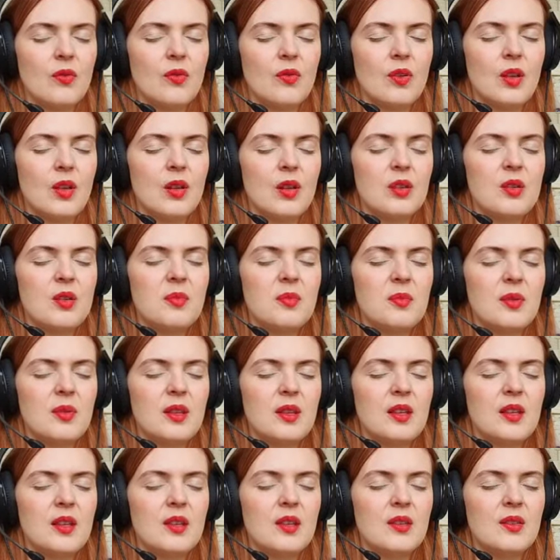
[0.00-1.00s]
feel the
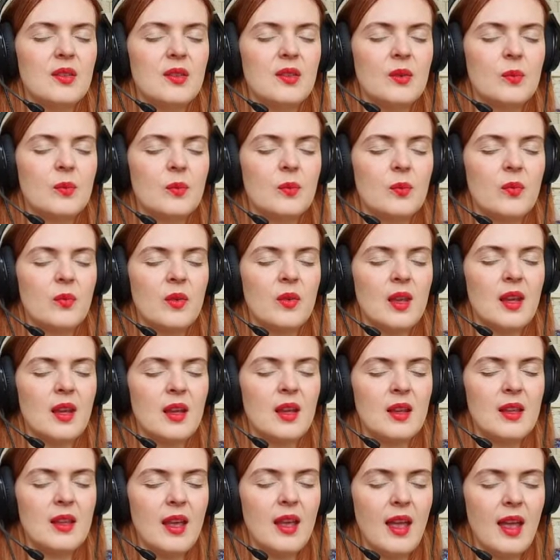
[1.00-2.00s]
peace.
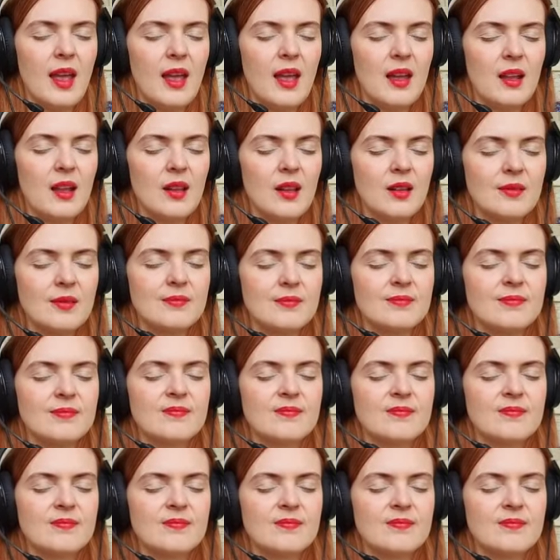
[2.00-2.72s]
Inhale,